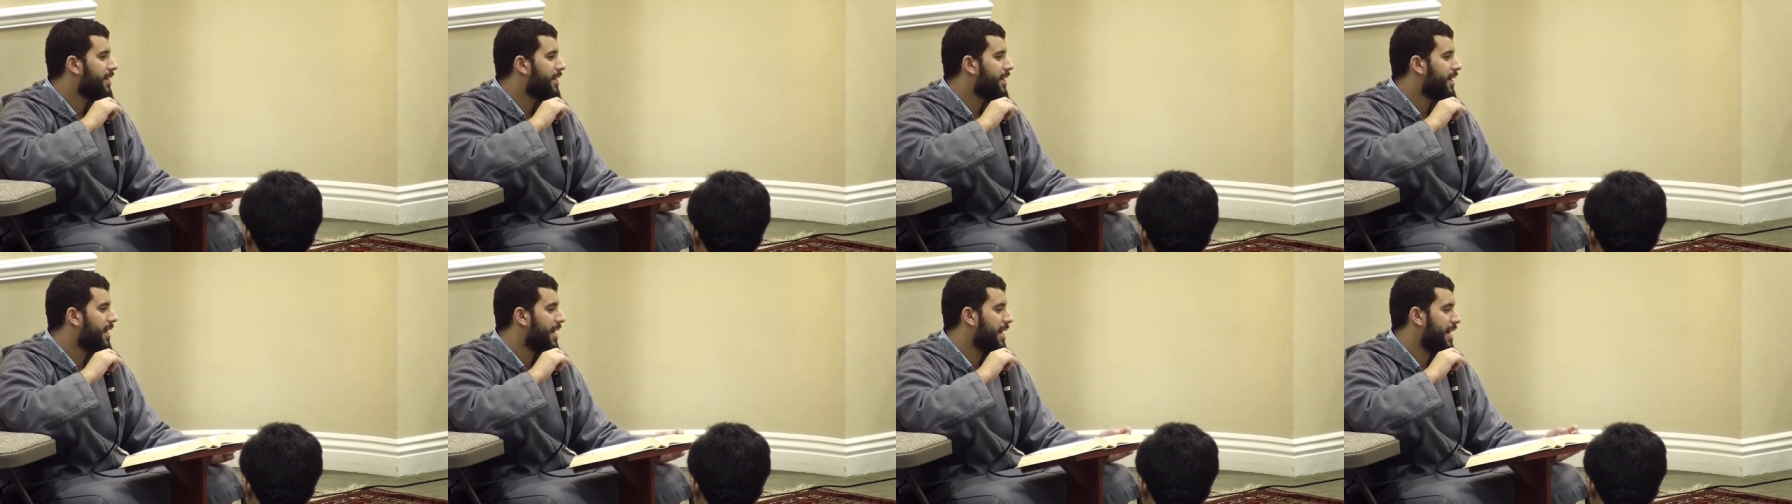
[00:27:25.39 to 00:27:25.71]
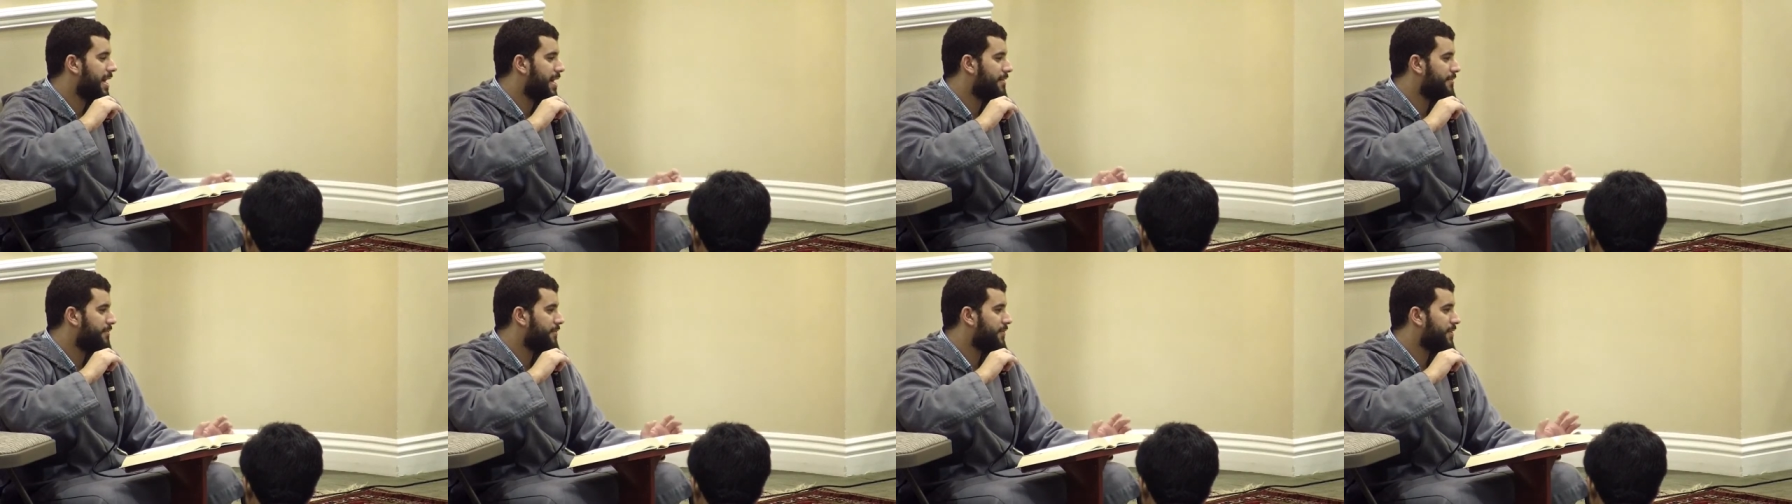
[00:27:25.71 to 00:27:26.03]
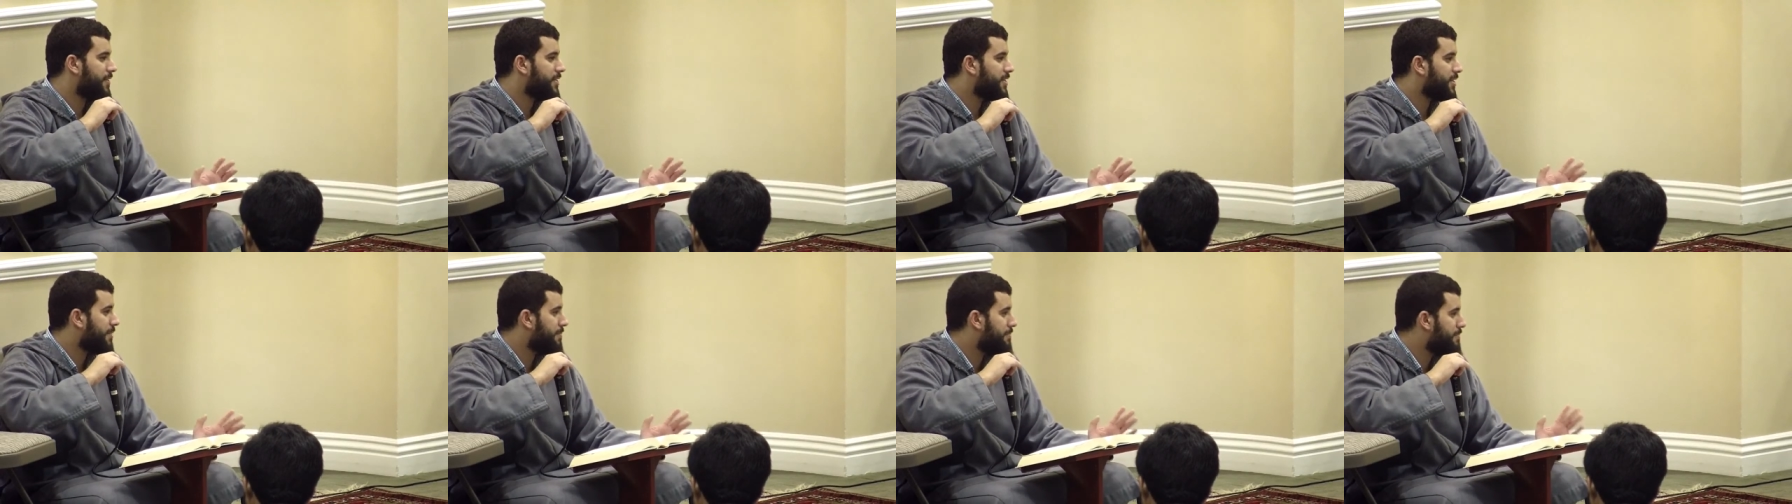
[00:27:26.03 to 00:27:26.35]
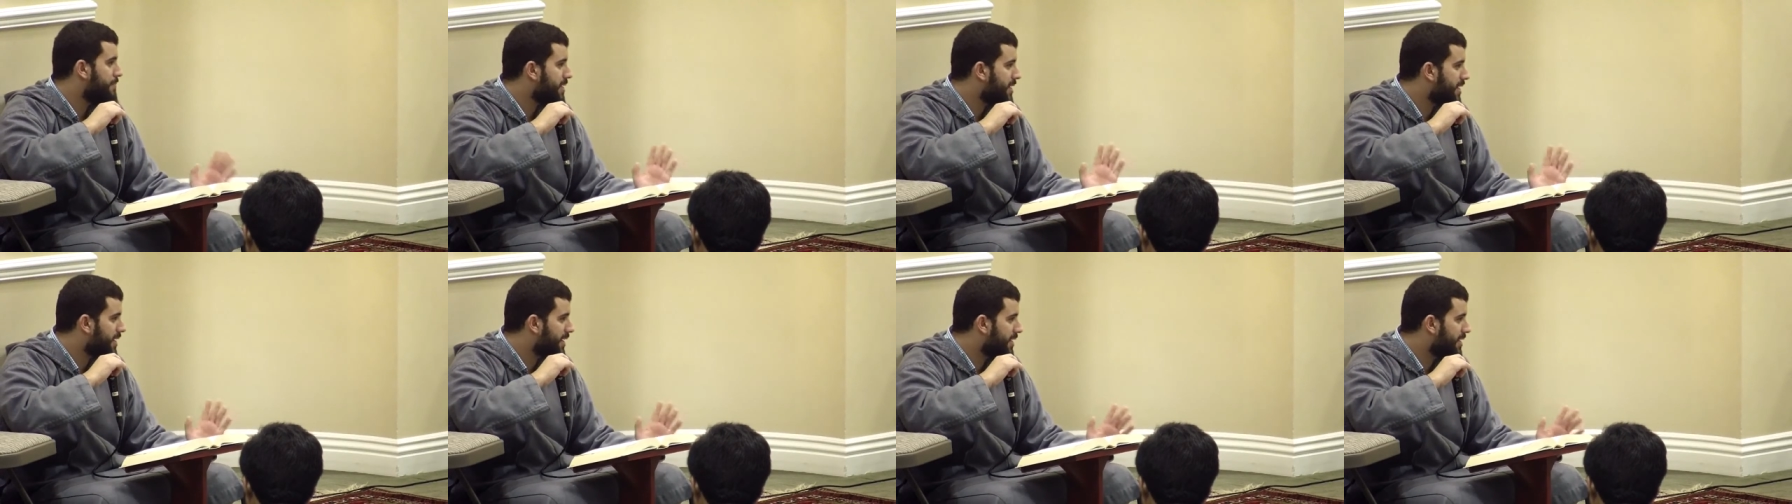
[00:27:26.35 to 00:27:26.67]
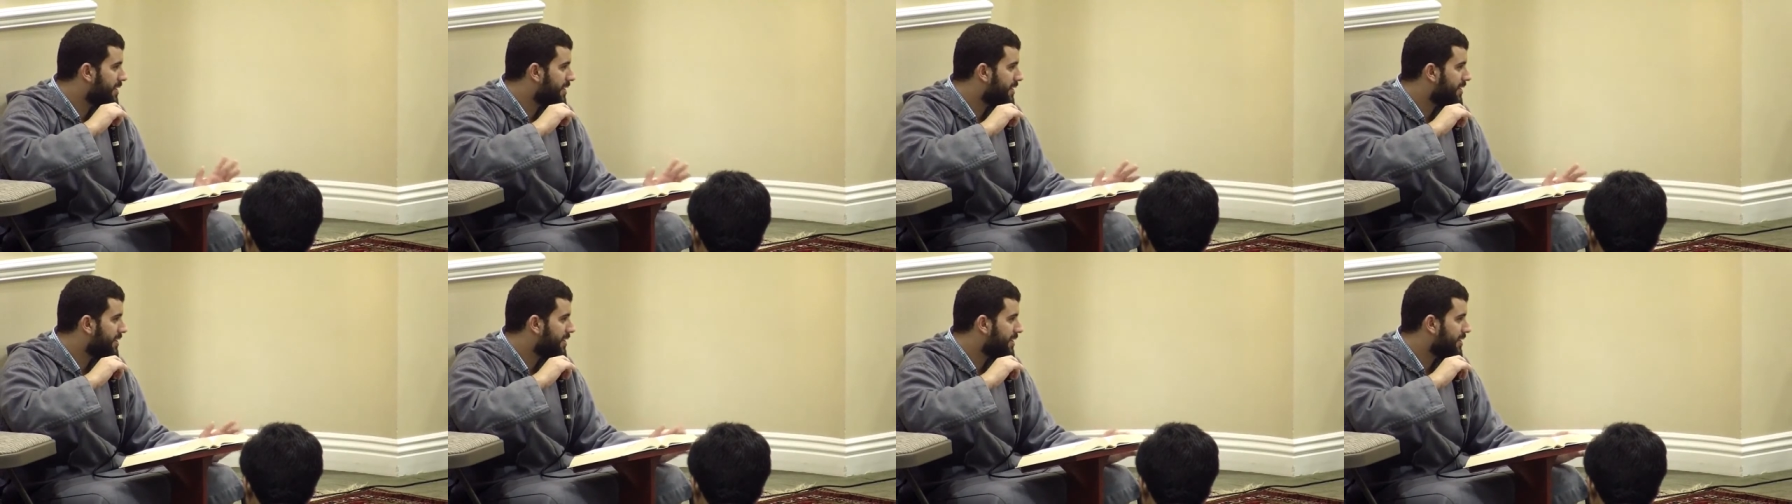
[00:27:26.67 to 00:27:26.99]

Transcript: I have submitted.